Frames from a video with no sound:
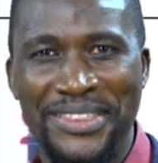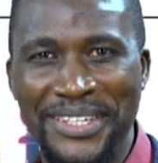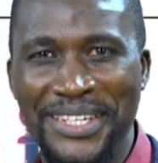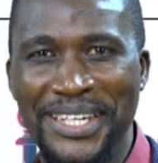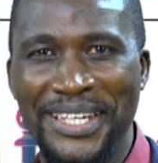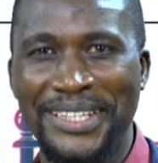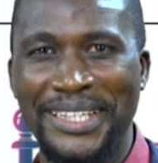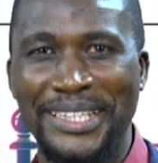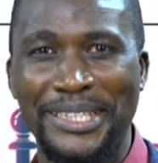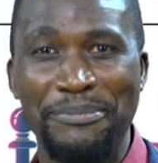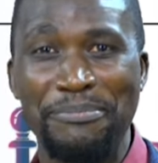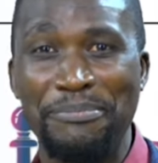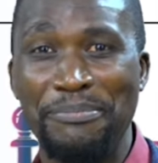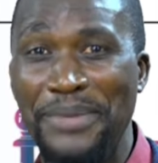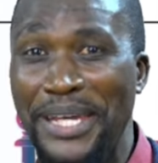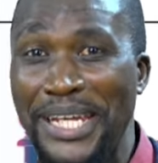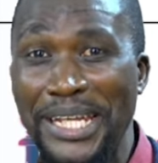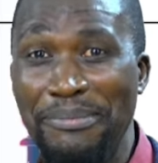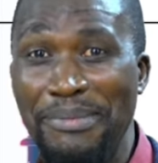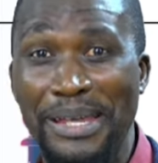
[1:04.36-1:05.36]
thing that
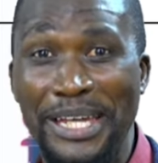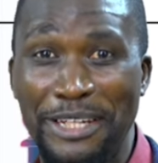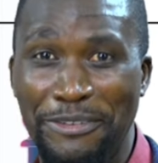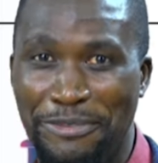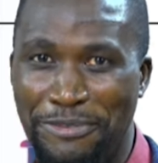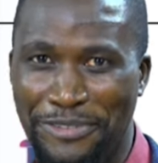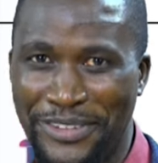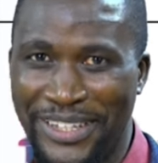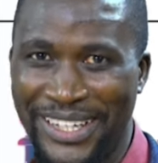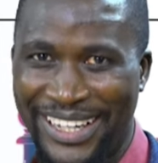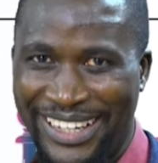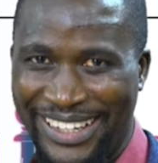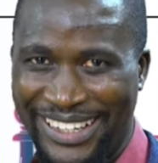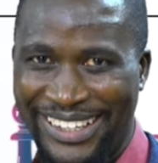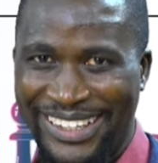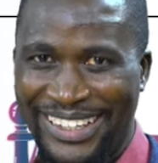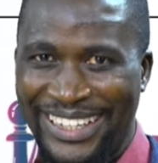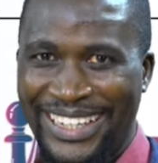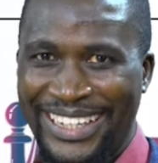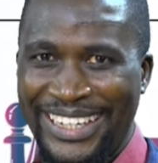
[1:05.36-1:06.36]
many men fear,
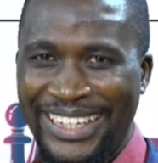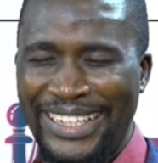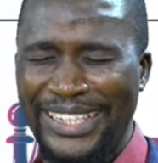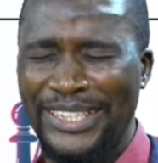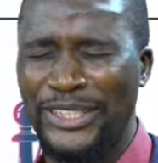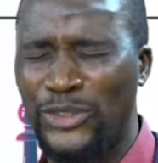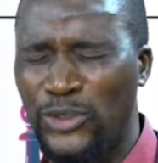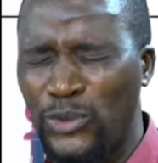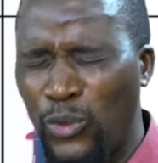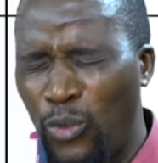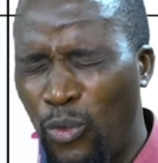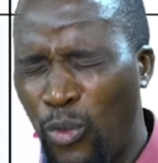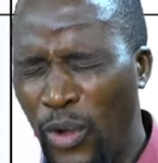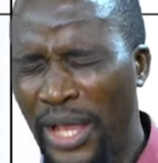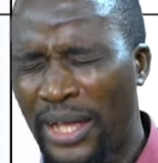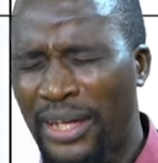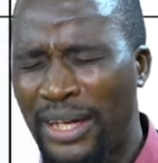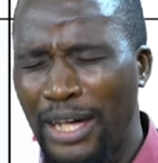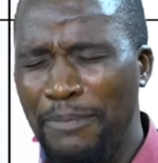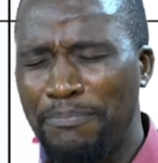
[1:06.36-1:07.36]
is to
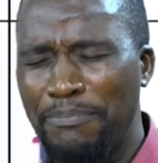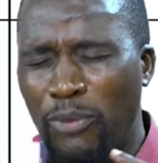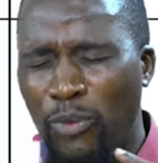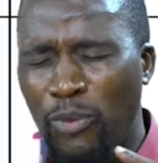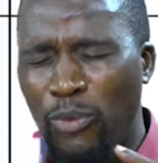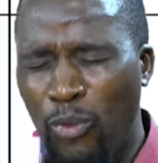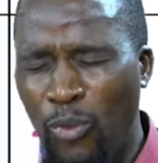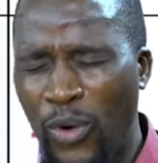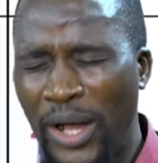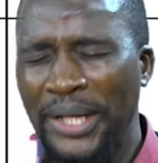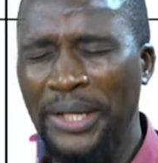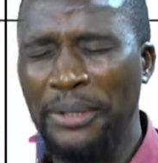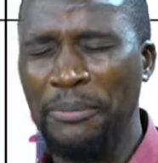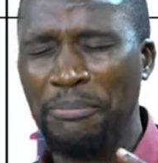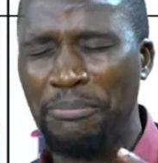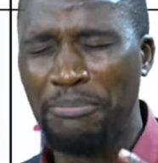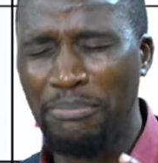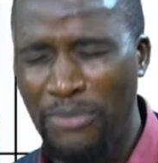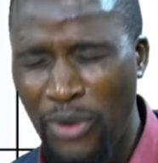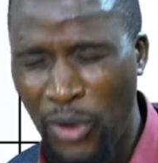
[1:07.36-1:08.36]
wake up
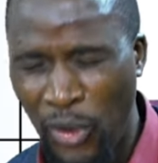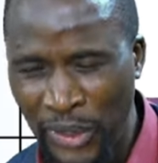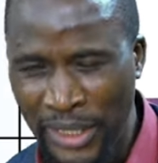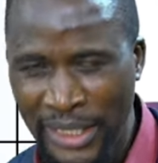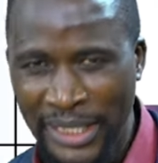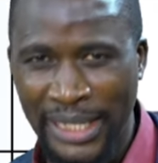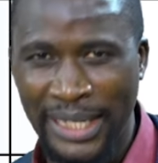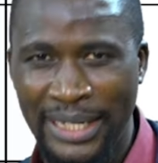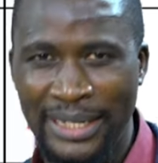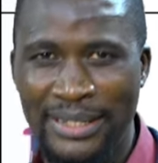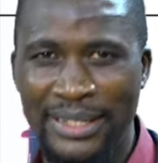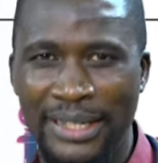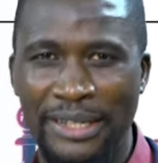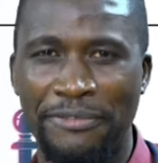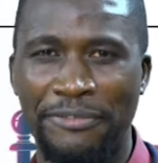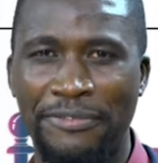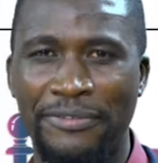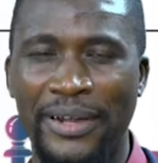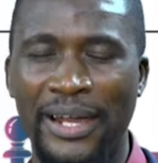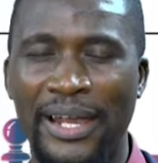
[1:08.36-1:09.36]
one morning and they
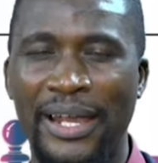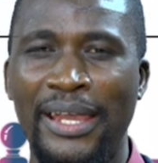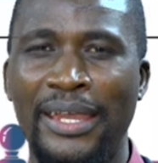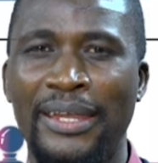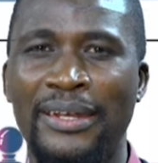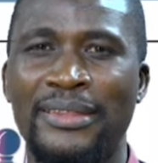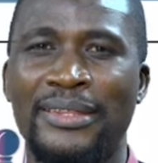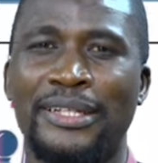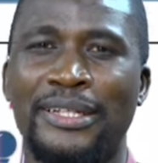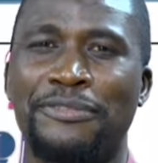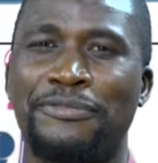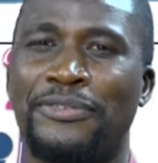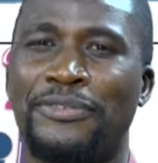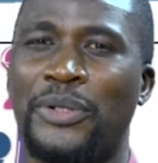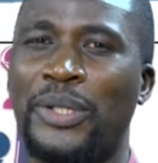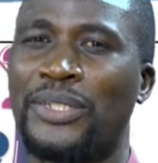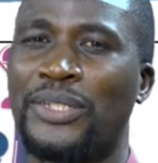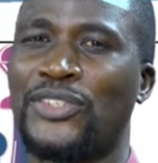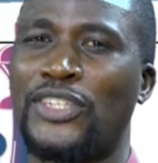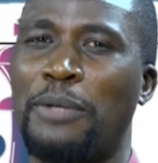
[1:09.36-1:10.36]
find that,
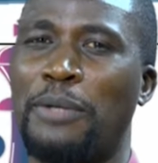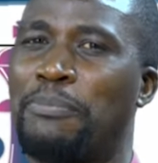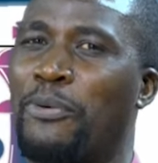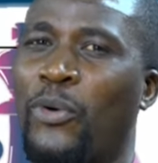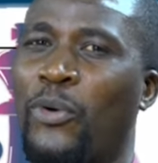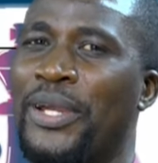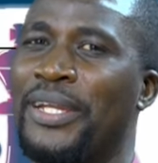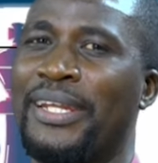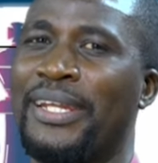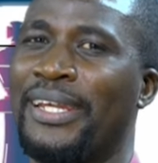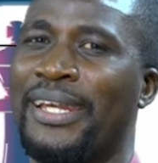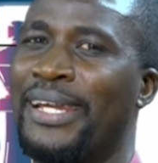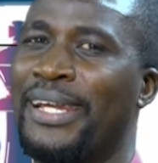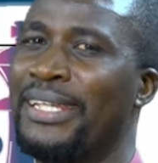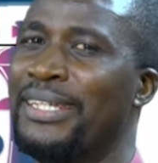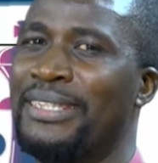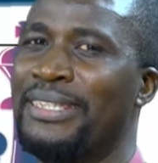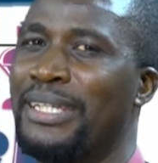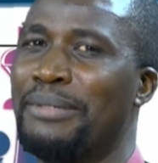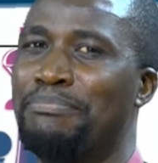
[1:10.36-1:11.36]
for example, when they are
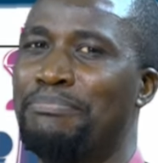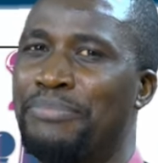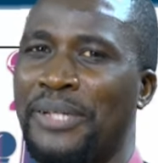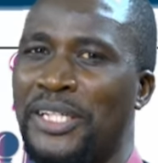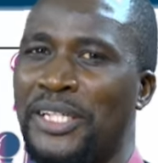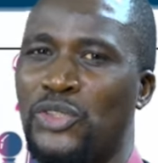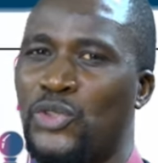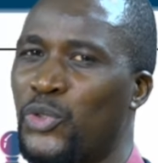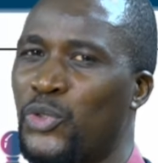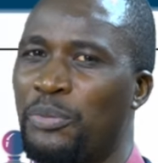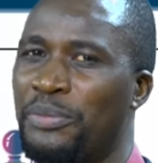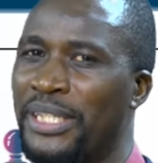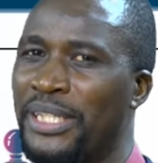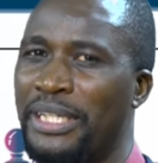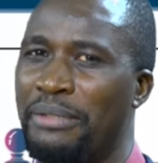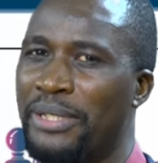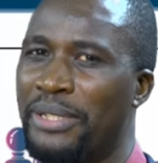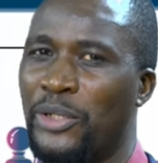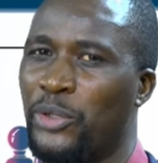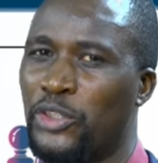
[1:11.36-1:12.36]
in the bedroom,
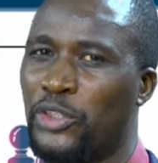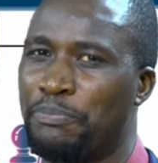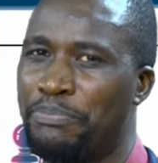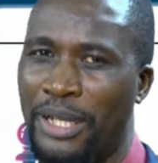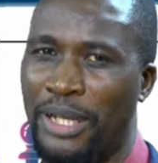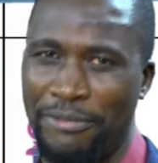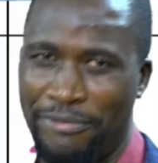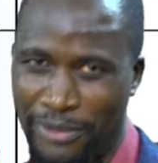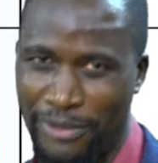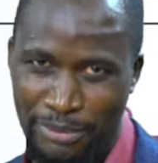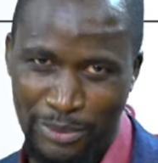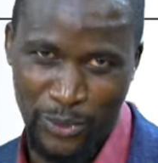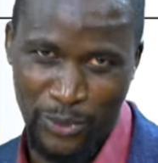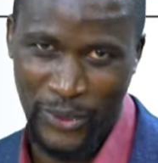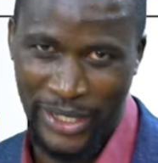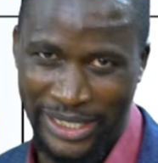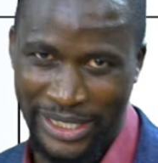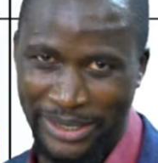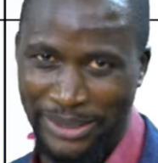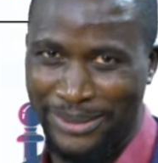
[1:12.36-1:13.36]
they may not perform
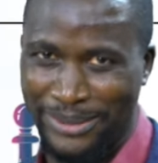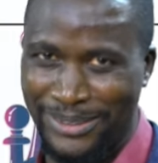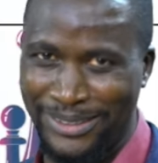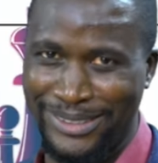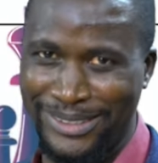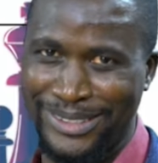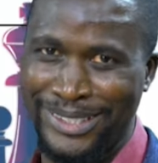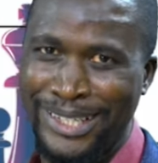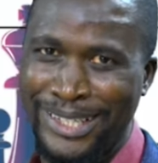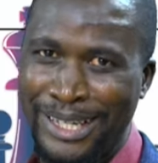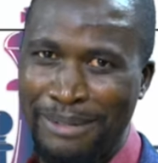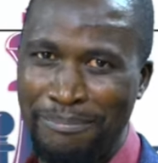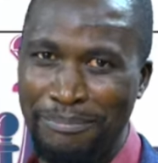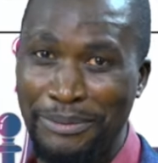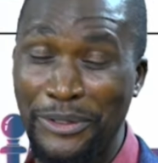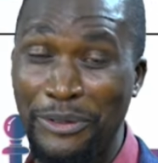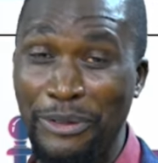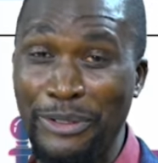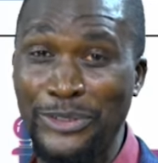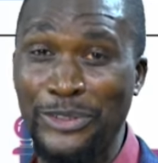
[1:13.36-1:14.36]
well
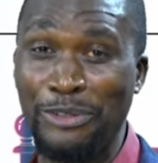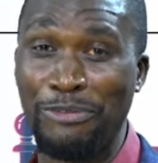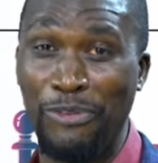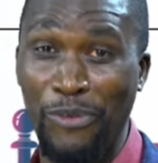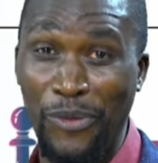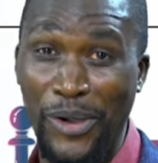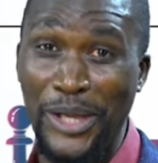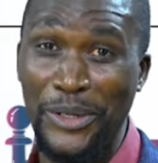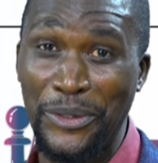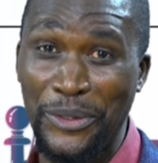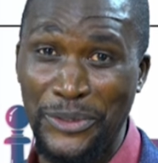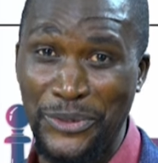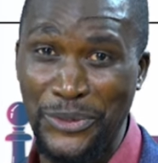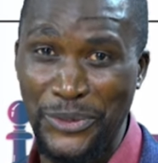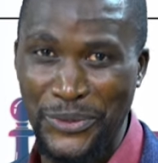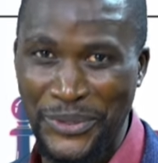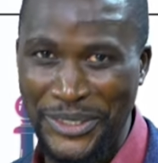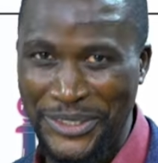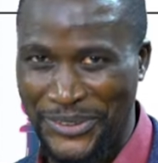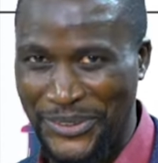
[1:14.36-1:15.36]
because of one or two
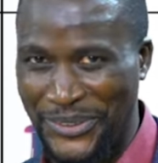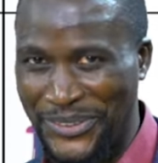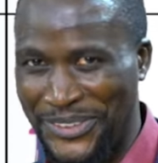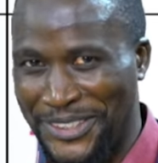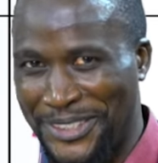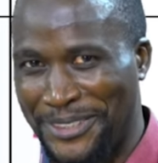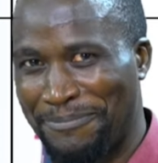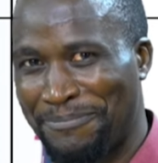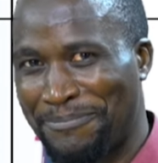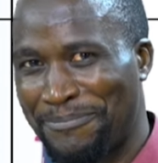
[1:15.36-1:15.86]
reasons.